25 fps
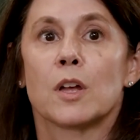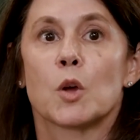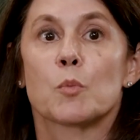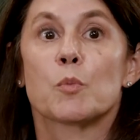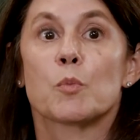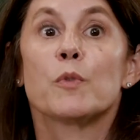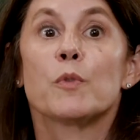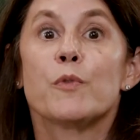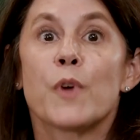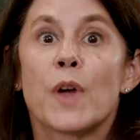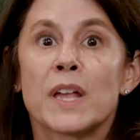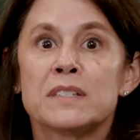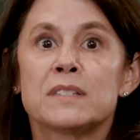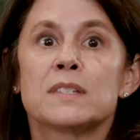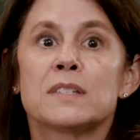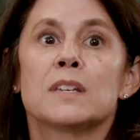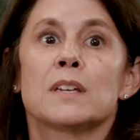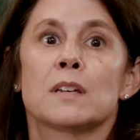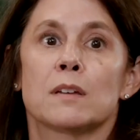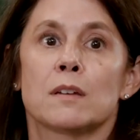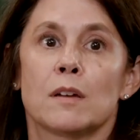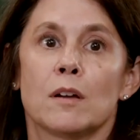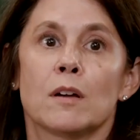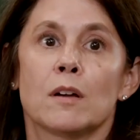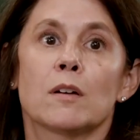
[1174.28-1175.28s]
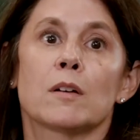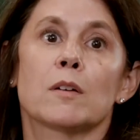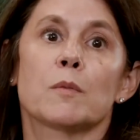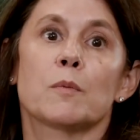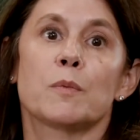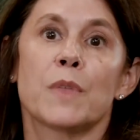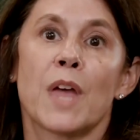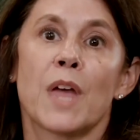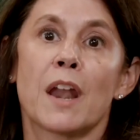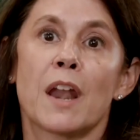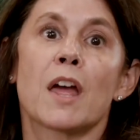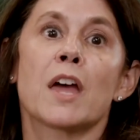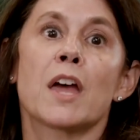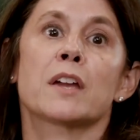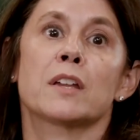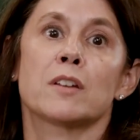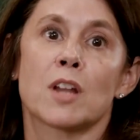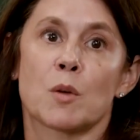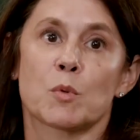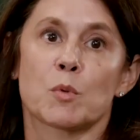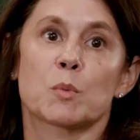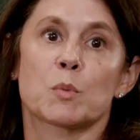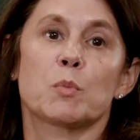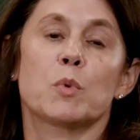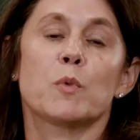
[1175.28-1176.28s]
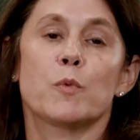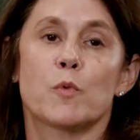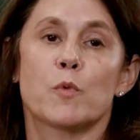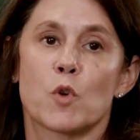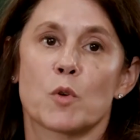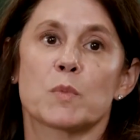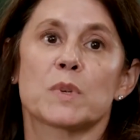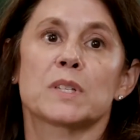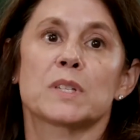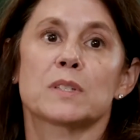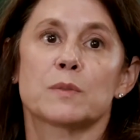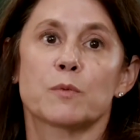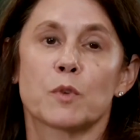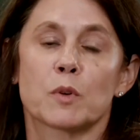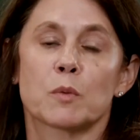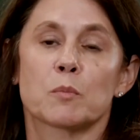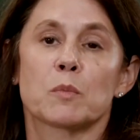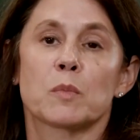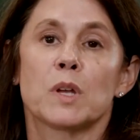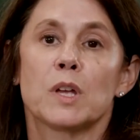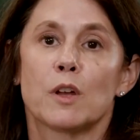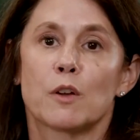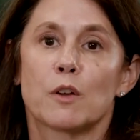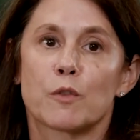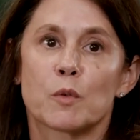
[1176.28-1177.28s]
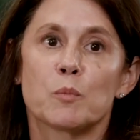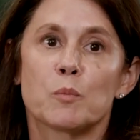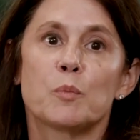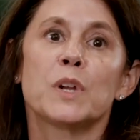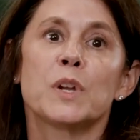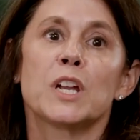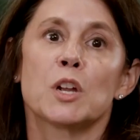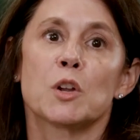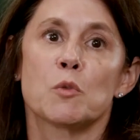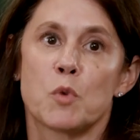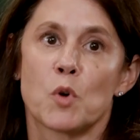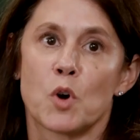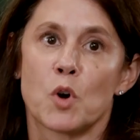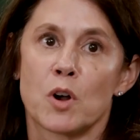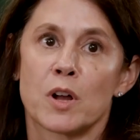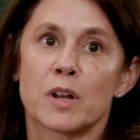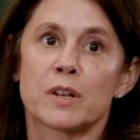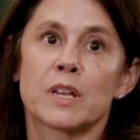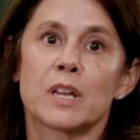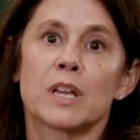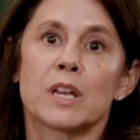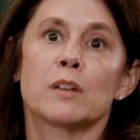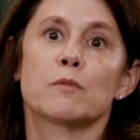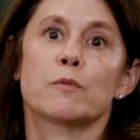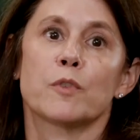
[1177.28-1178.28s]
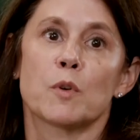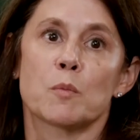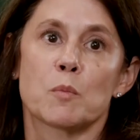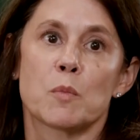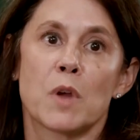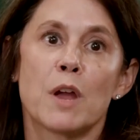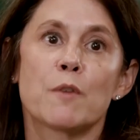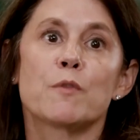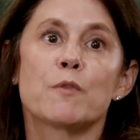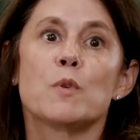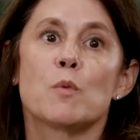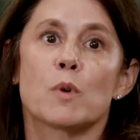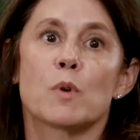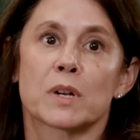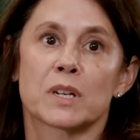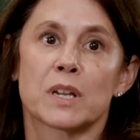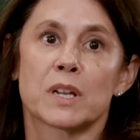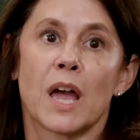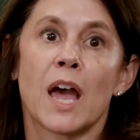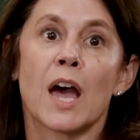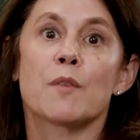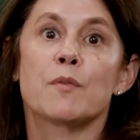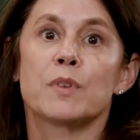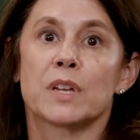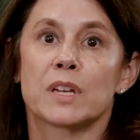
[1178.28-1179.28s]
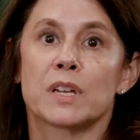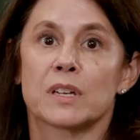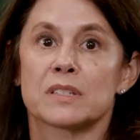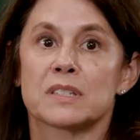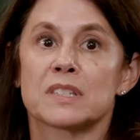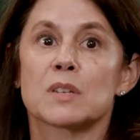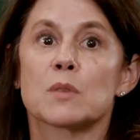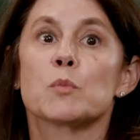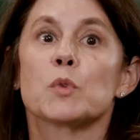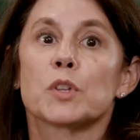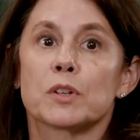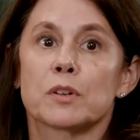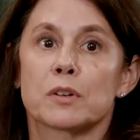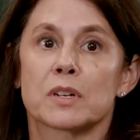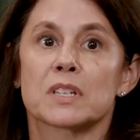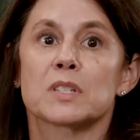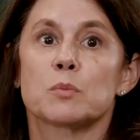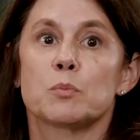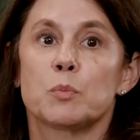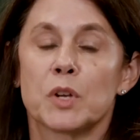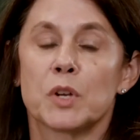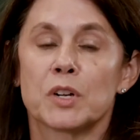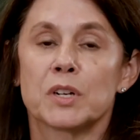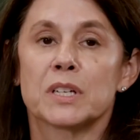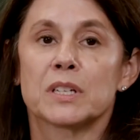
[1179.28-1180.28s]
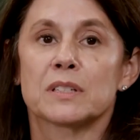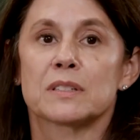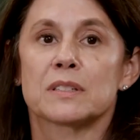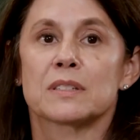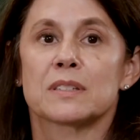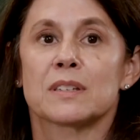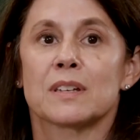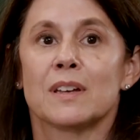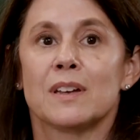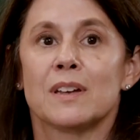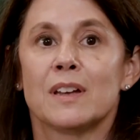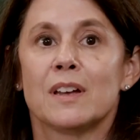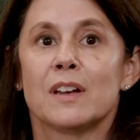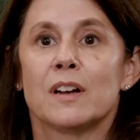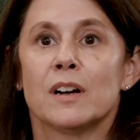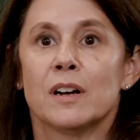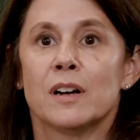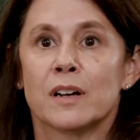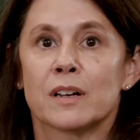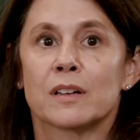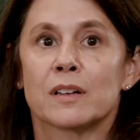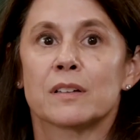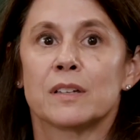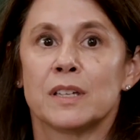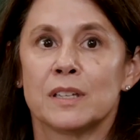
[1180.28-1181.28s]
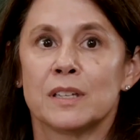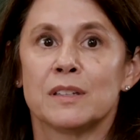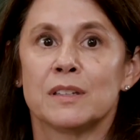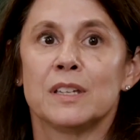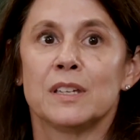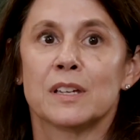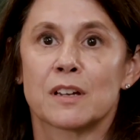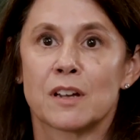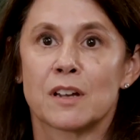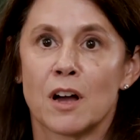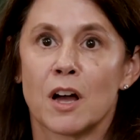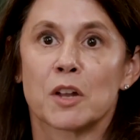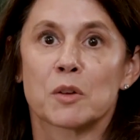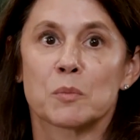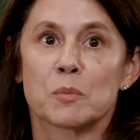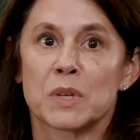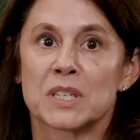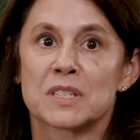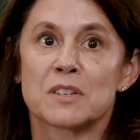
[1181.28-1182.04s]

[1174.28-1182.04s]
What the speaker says: preventing that economic performance from being broad and from everyone having a similar experience in the economy.